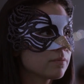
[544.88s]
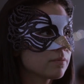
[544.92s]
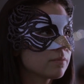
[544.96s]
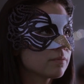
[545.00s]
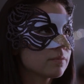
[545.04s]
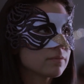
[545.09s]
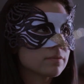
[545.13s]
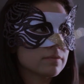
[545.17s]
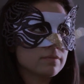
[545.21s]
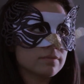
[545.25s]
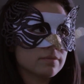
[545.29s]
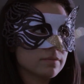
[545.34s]
but
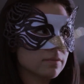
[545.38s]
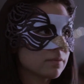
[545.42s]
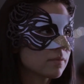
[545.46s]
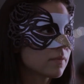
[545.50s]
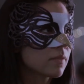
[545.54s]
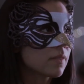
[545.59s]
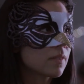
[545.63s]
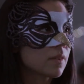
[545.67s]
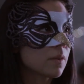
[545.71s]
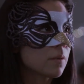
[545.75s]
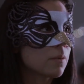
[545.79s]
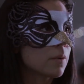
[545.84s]

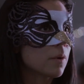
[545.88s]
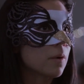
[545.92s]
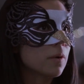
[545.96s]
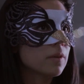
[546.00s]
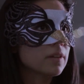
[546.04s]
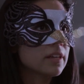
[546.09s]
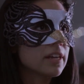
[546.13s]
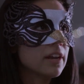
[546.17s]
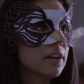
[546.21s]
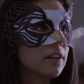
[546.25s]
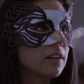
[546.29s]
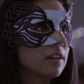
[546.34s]
again, I'm
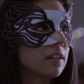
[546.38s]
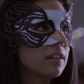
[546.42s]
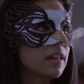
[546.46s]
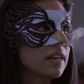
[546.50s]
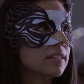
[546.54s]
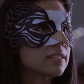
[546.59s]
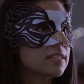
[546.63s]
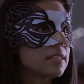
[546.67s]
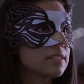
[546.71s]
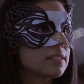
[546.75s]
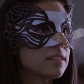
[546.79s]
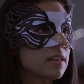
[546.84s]
happy with the
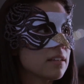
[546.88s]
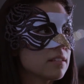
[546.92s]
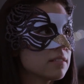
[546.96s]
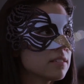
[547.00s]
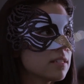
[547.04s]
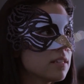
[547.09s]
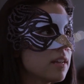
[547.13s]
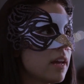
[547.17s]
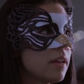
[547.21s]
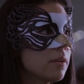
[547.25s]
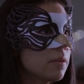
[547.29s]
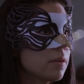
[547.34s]
result.
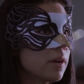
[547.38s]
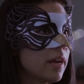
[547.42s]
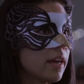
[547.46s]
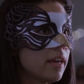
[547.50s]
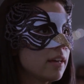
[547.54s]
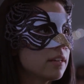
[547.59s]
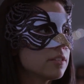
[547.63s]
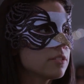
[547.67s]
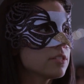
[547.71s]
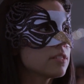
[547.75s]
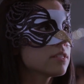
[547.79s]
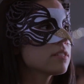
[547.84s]
And
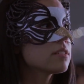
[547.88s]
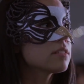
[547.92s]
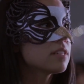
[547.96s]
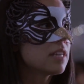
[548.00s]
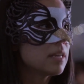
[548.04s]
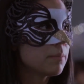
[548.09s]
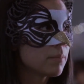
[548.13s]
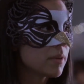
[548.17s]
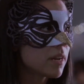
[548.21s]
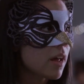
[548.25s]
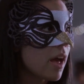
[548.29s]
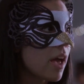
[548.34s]
I think that this
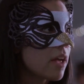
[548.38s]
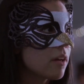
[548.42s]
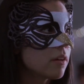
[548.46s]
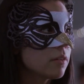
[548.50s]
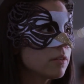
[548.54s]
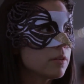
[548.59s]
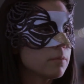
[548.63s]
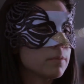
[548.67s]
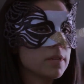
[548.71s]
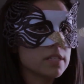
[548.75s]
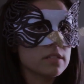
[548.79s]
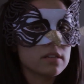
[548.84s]
is a
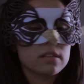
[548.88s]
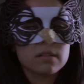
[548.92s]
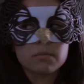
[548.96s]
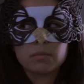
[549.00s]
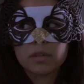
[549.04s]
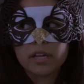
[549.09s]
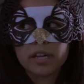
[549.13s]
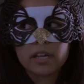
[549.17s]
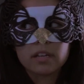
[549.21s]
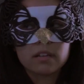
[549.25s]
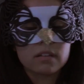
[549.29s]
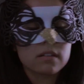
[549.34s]
really good
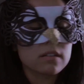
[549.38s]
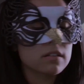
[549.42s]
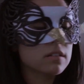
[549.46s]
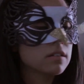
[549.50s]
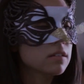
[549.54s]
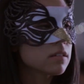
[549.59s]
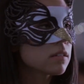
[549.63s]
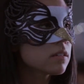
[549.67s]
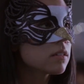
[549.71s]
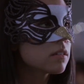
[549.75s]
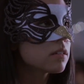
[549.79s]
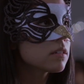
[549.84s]
example
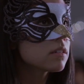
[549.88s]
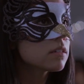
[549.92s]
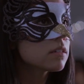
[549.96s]
of how to